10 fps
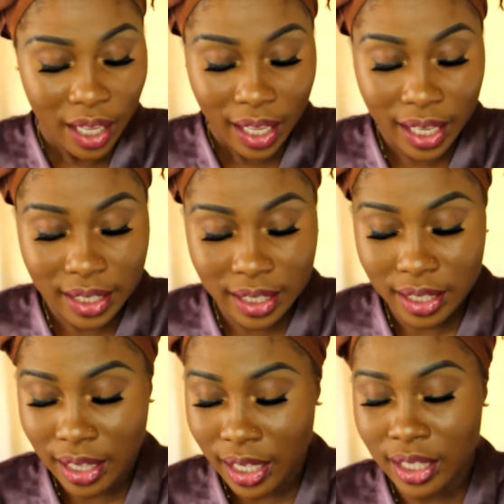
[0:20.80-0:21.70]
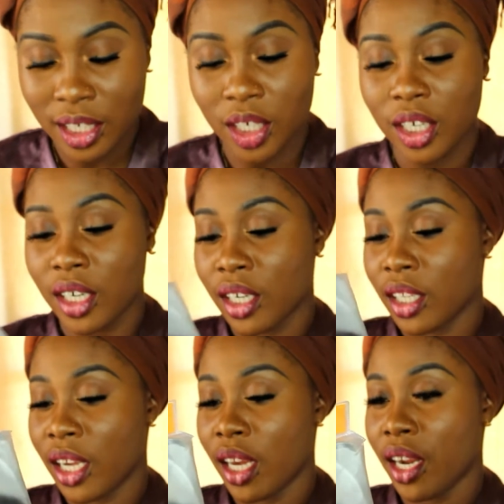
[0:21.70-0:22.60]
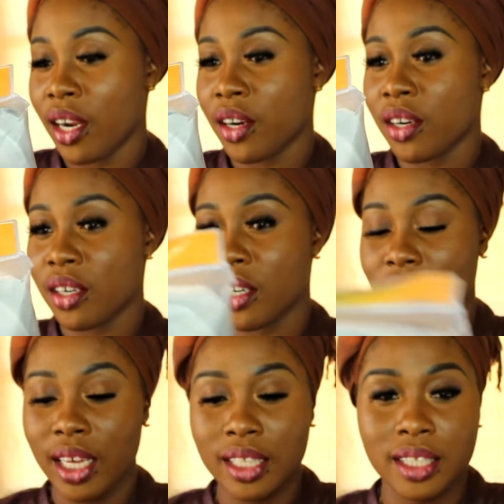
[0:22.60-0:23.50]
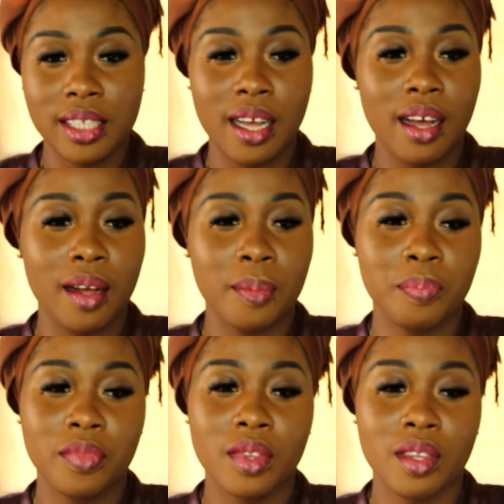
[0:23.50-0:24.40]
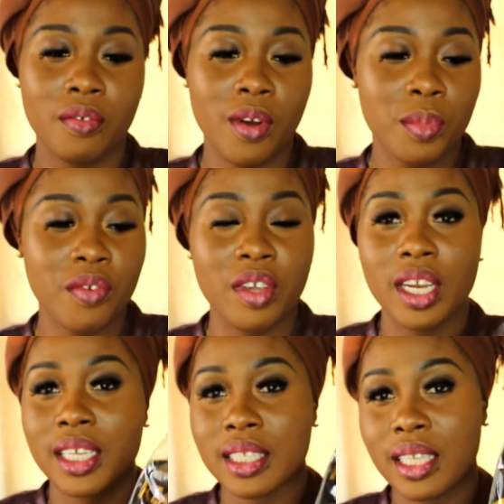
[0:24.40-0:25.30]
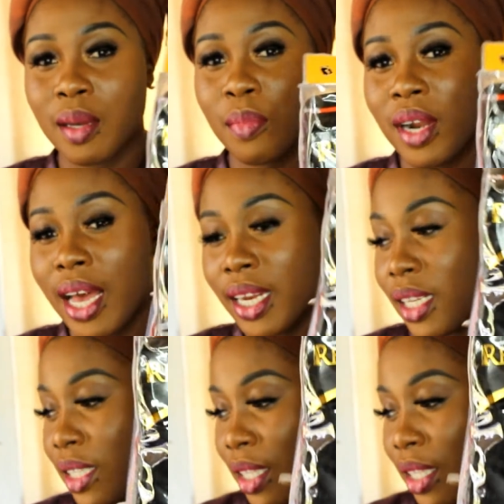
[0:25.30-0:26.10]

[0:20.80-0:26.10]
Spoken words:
It's this girl here. It's from the Realistic brand. It's